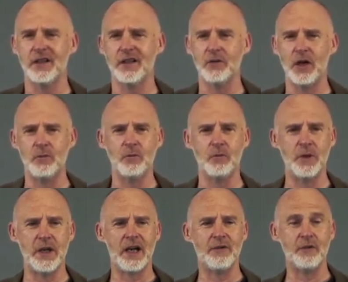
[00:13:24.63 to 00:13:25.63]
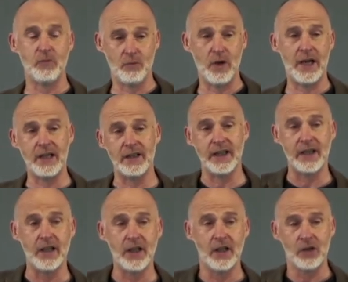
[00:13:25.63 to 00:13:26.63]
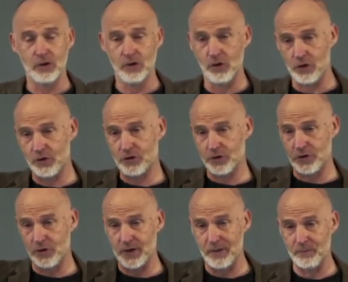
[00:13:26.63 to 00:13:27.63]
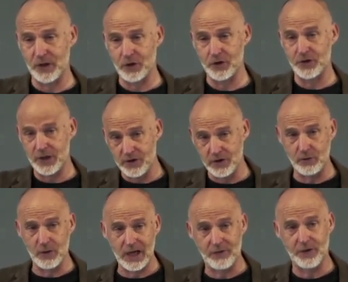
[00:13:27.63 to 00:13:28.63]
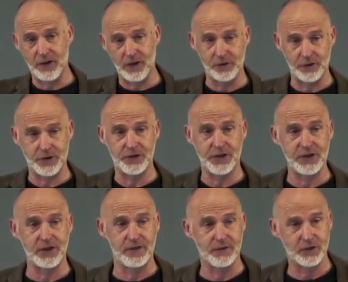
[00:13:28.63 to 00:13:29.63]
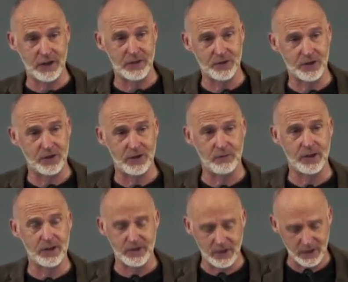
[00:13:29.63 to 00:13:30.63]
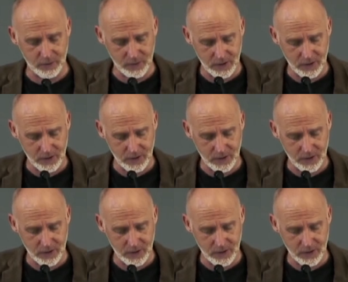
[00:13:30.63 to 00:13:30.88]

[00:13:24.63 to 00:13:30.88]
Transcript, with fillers: And we have rightly looked to them because they do have a, an understanding of Scripture, they really do.